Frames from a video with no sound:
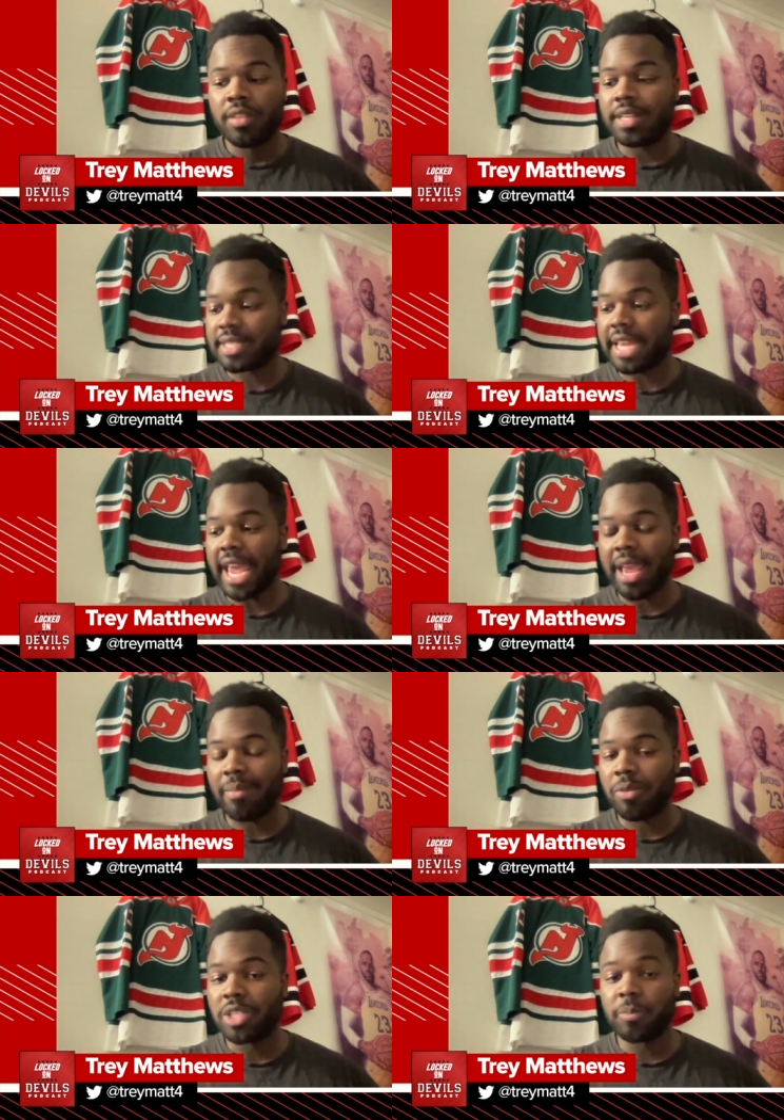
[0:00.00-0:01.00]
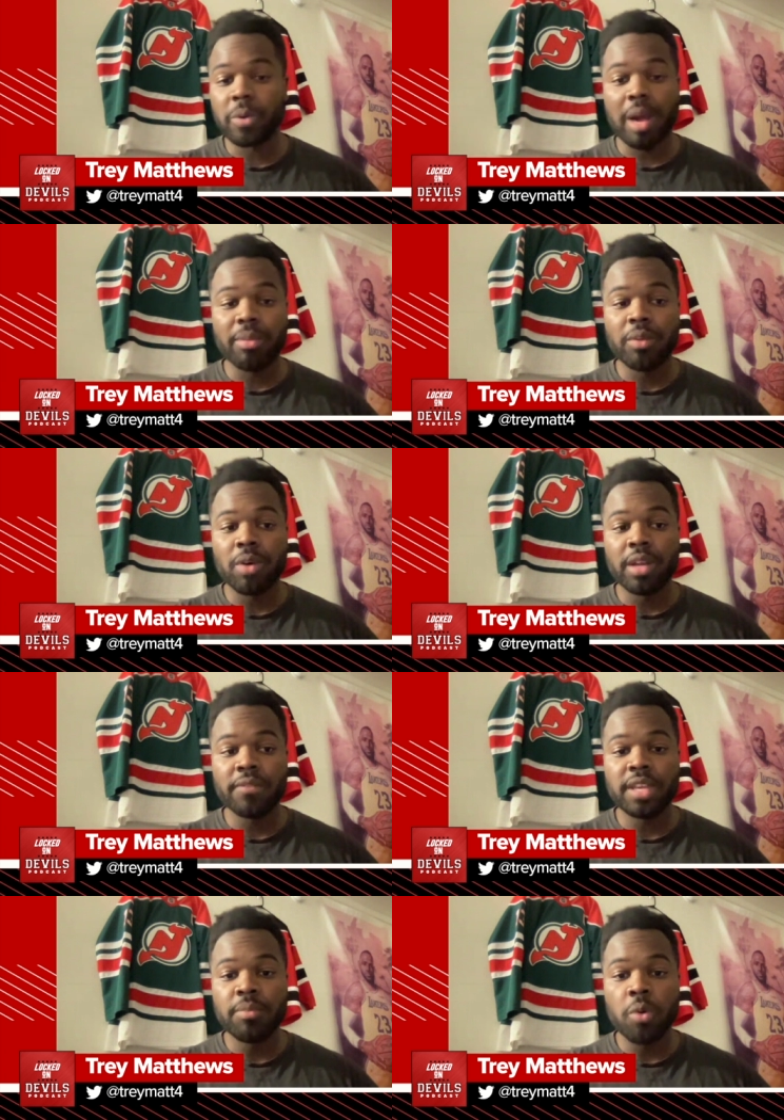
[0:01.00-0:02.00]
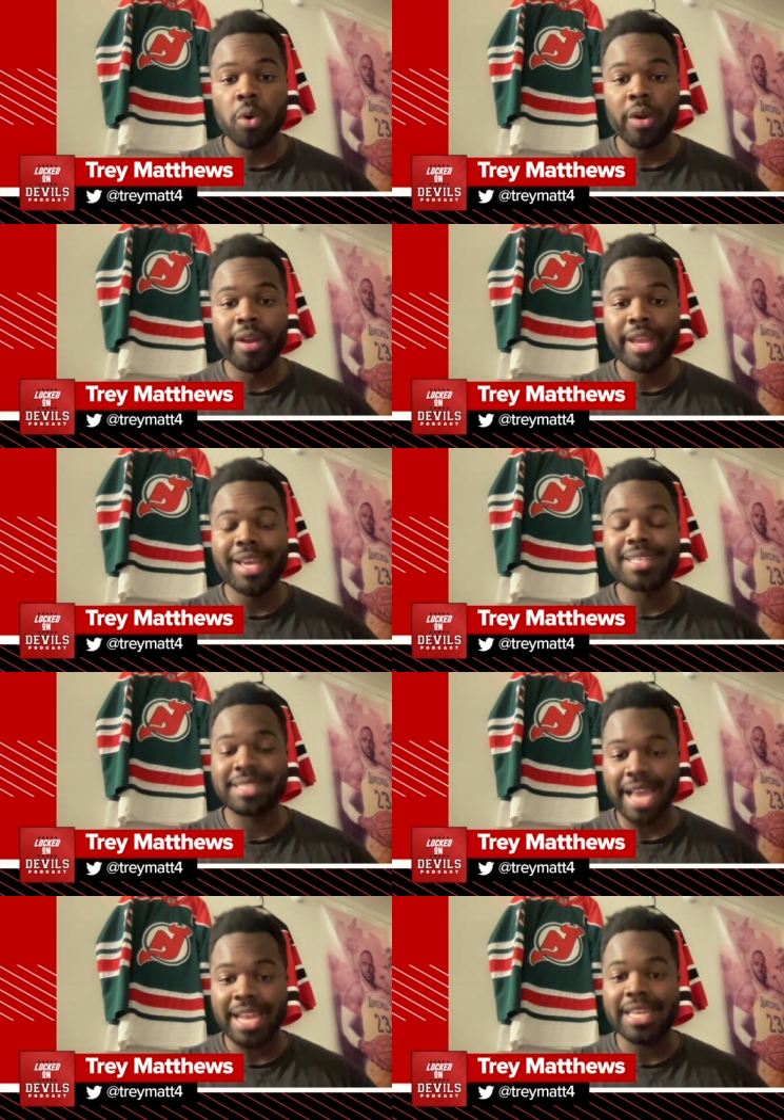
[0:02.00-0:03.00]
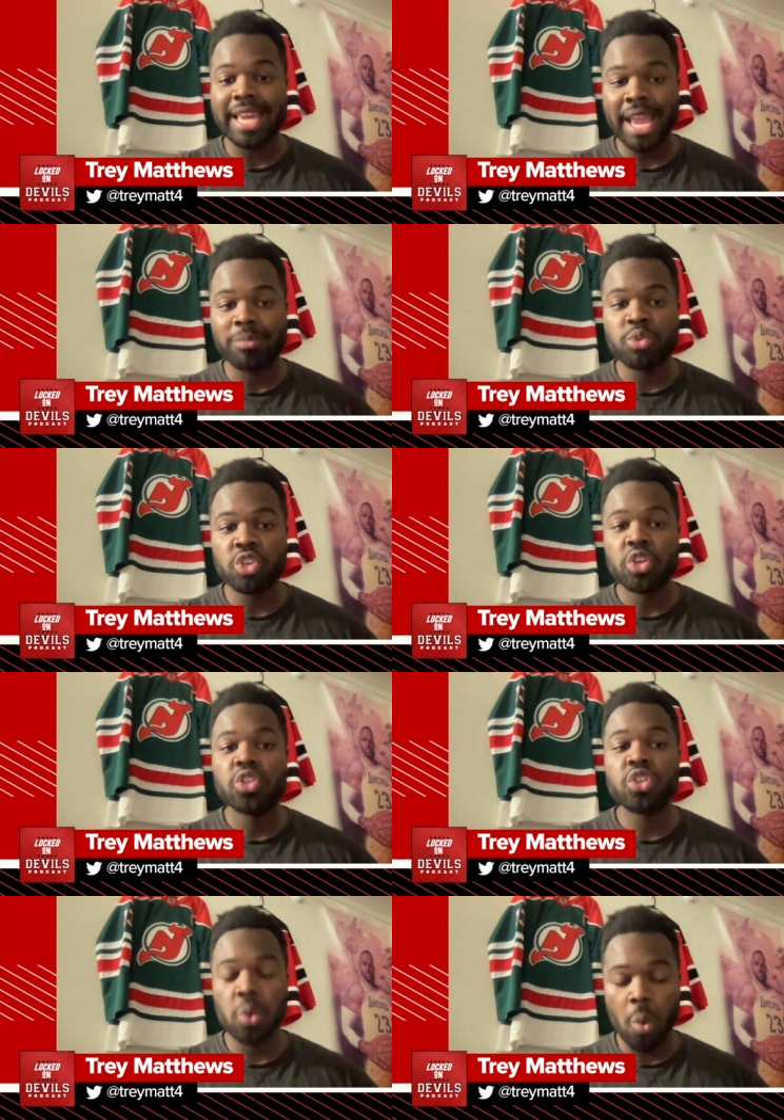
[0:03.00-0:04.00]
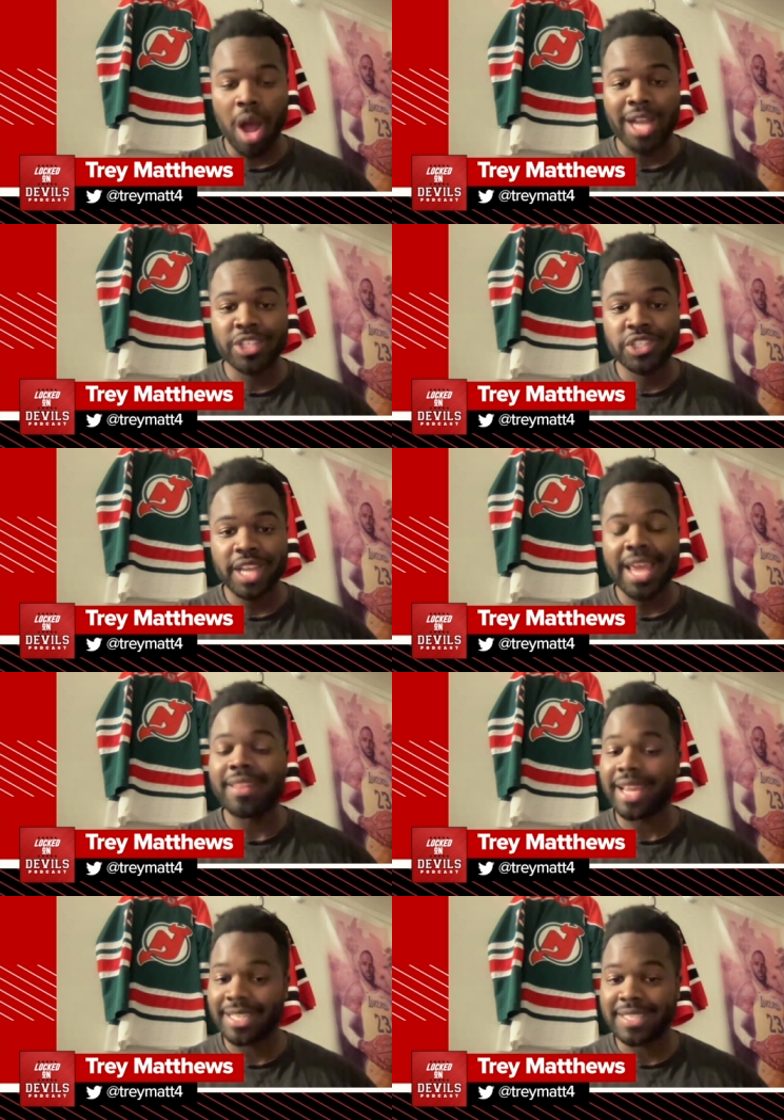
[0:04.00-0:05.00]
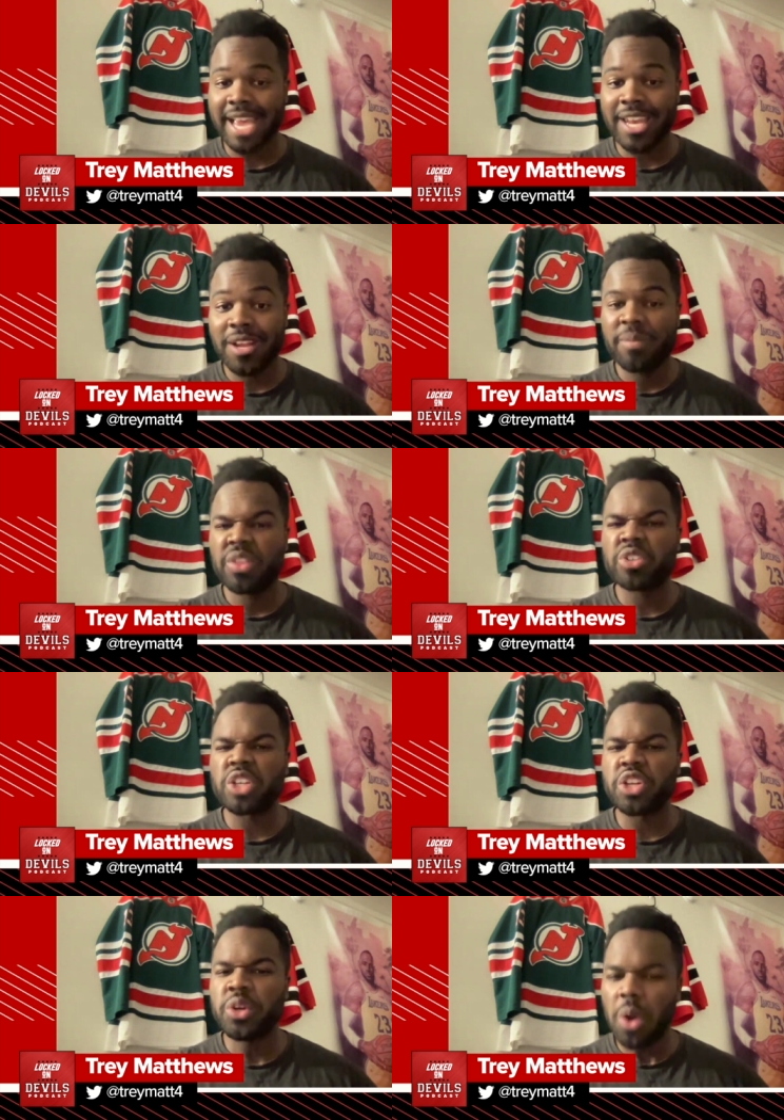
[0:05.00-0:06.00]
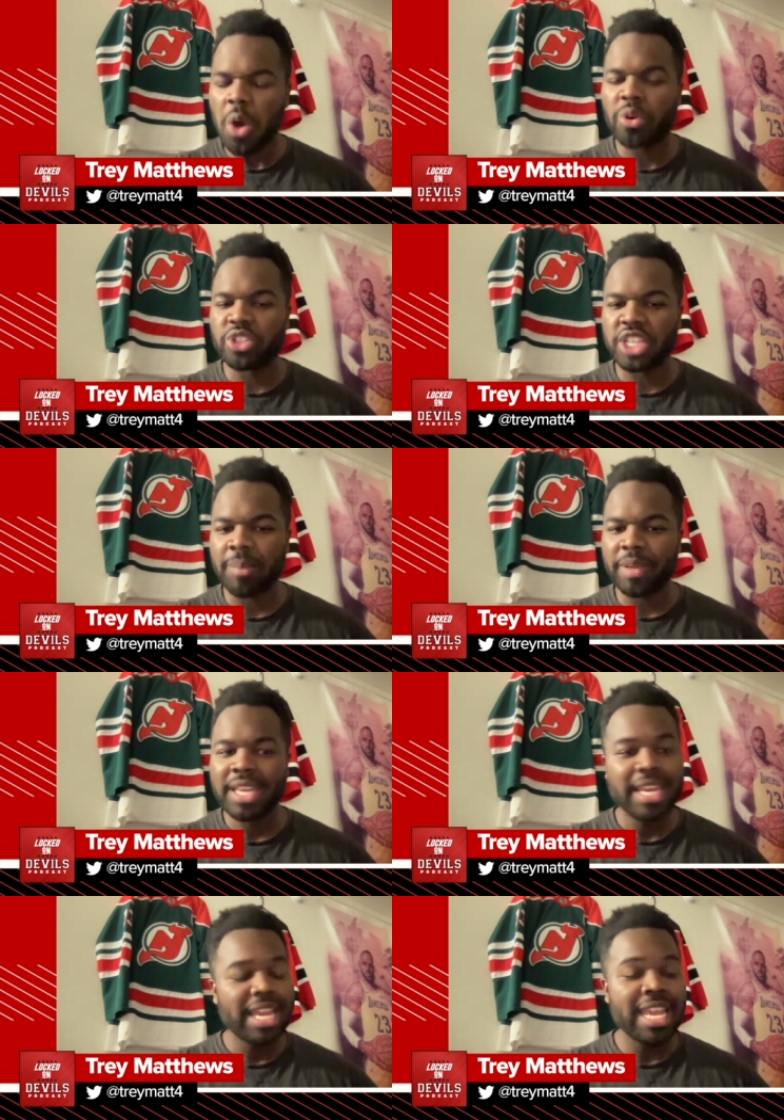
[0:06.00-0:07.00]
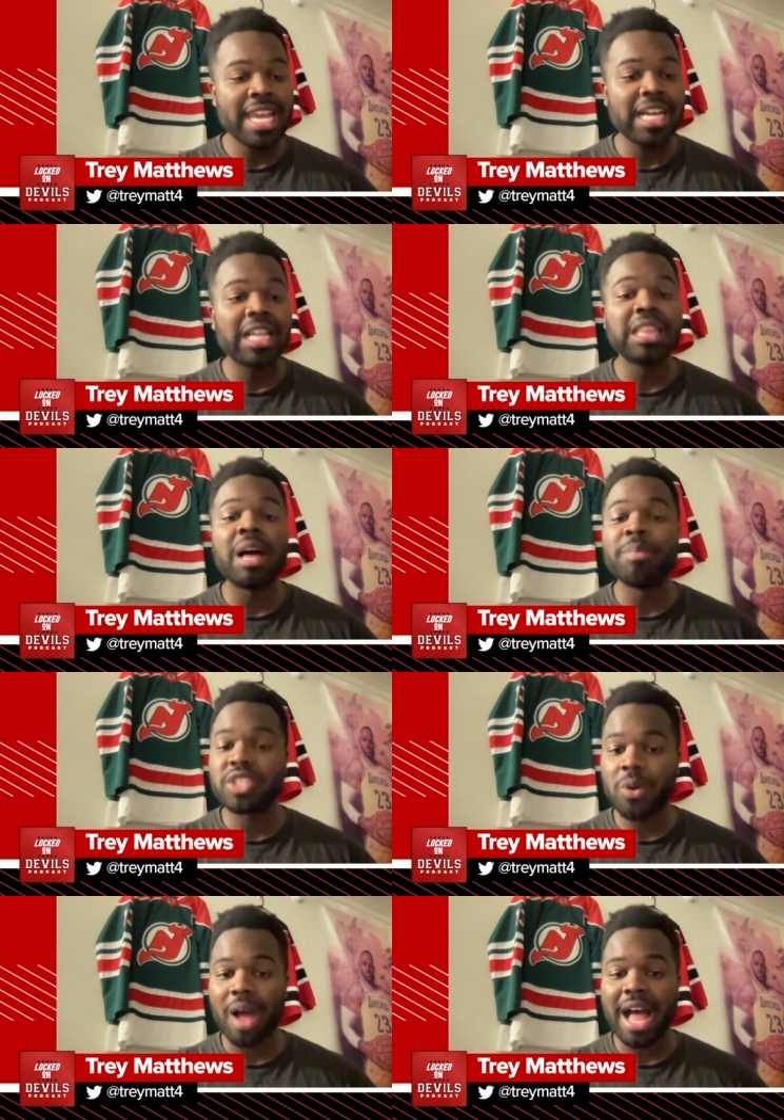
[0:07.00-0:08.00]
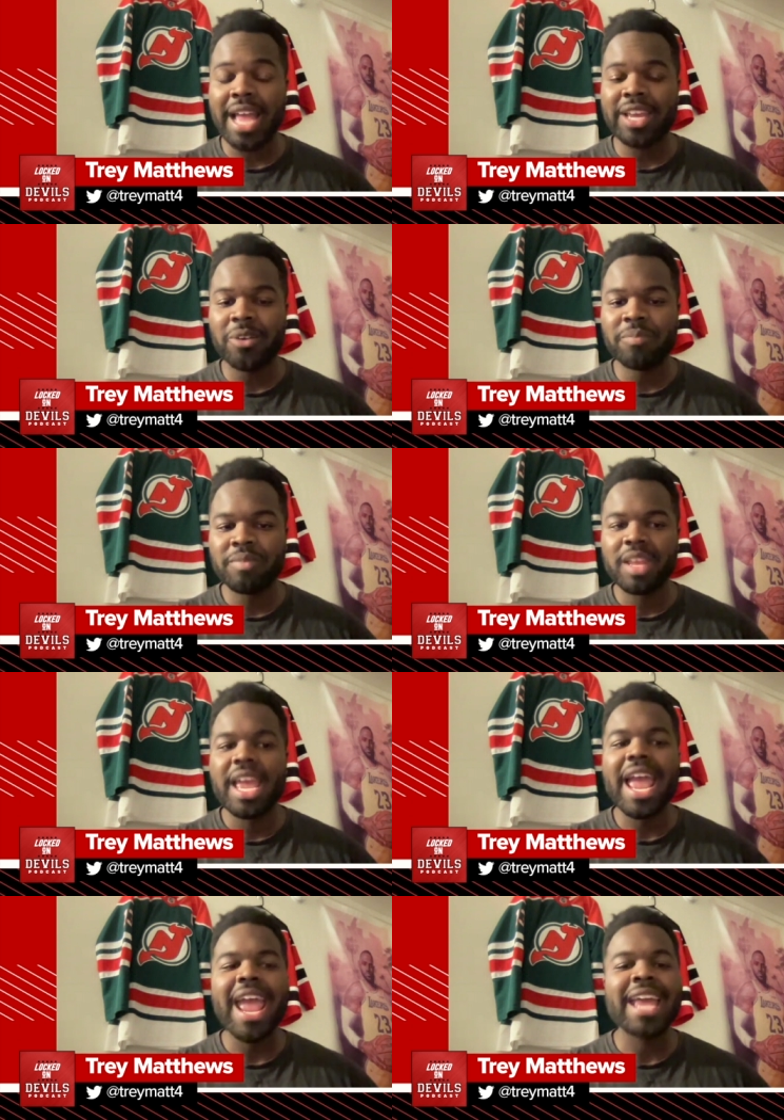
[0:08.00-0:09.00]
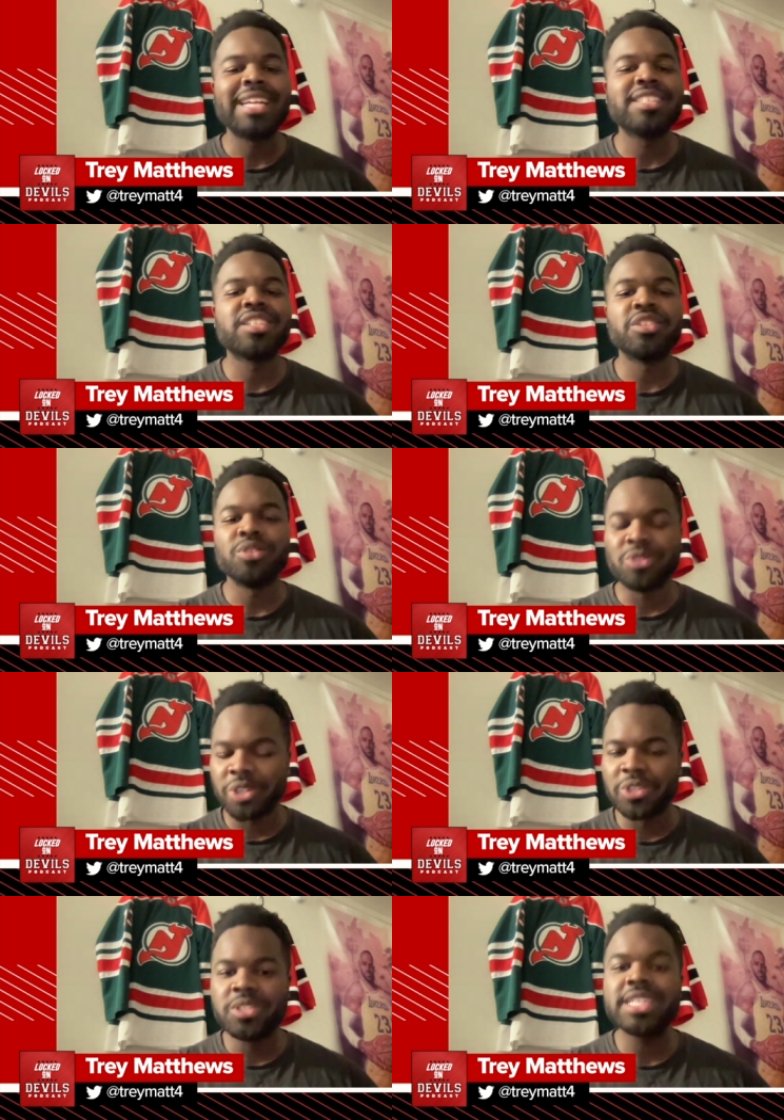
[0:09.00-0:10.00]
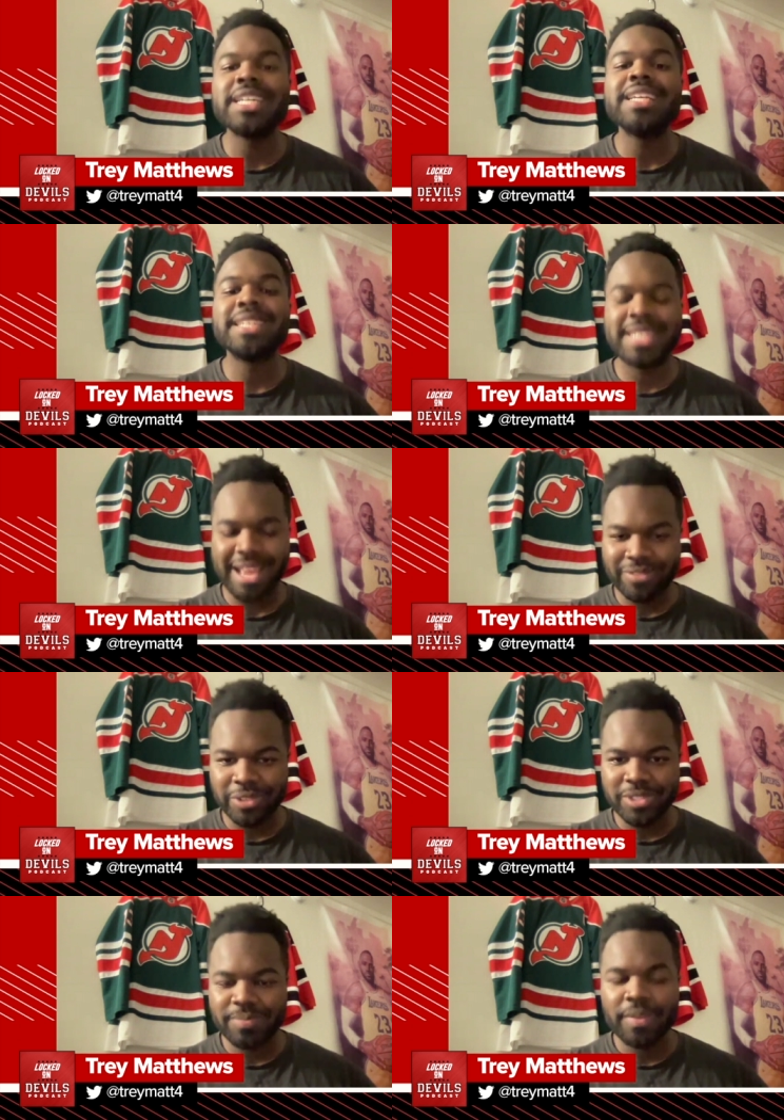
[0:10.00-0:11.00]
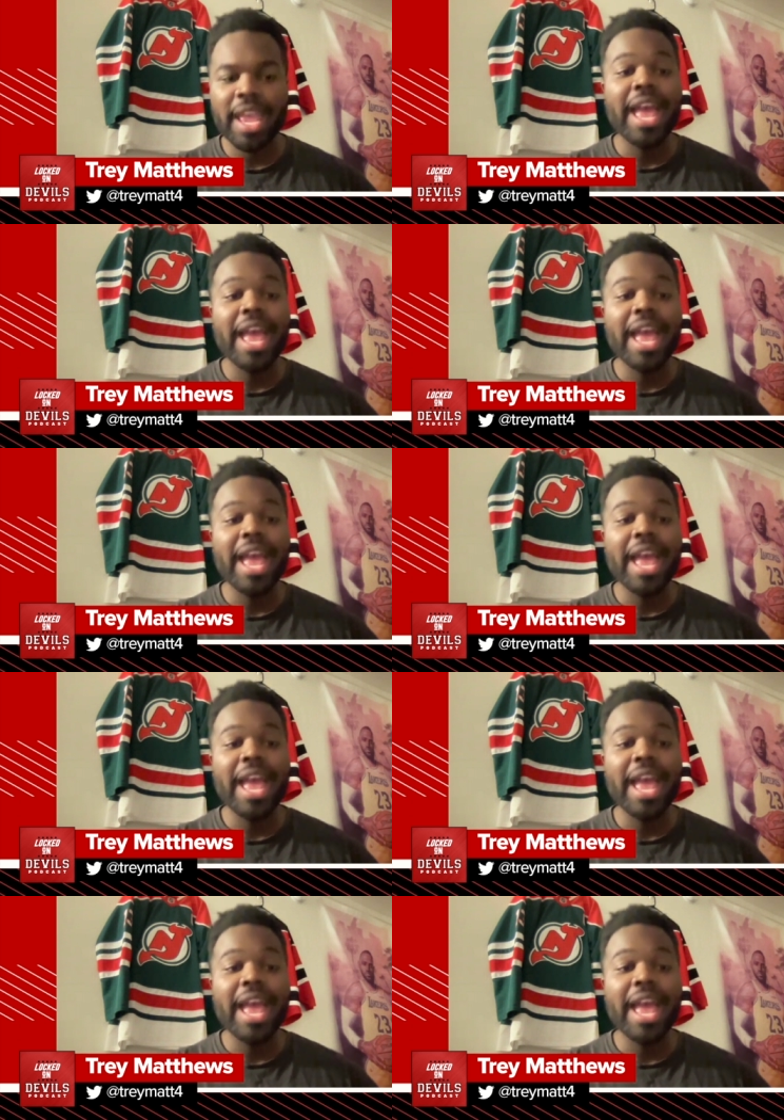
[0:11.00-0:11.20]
this game was probably one of the more exciting games to watch. And like I said, there's a new ownership in Columbus, Ohio, and it's the New Jersey Devils.